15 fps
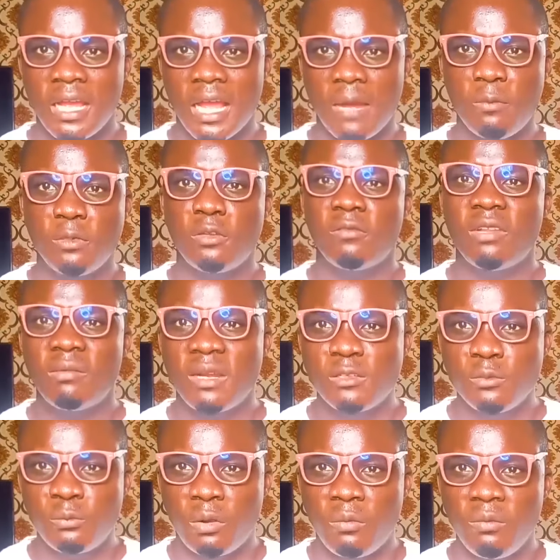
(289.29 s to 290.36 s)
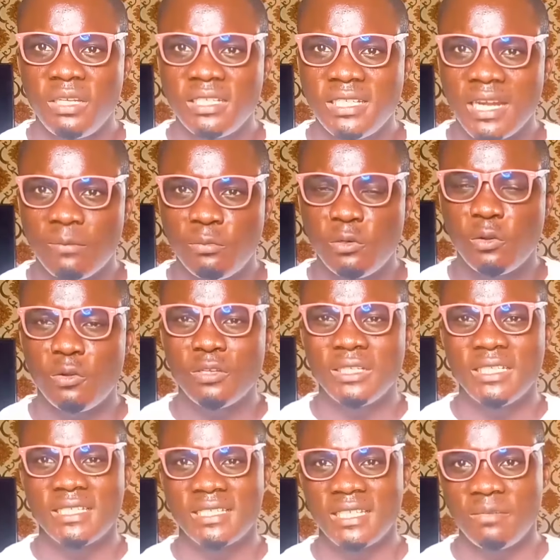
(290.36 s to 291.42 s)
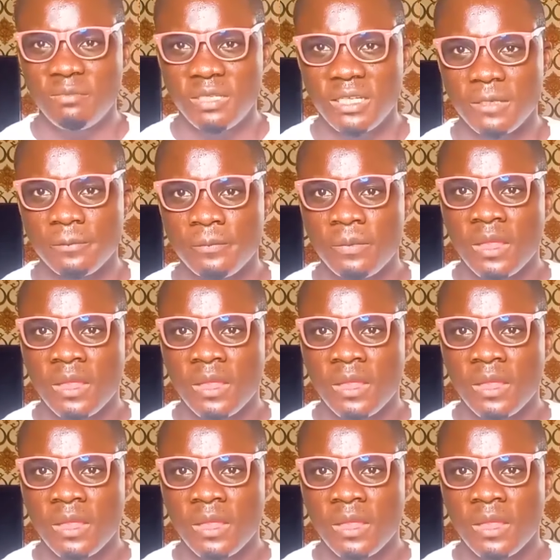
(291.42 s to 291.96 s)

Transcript: and both of them are to publish their book on the same day,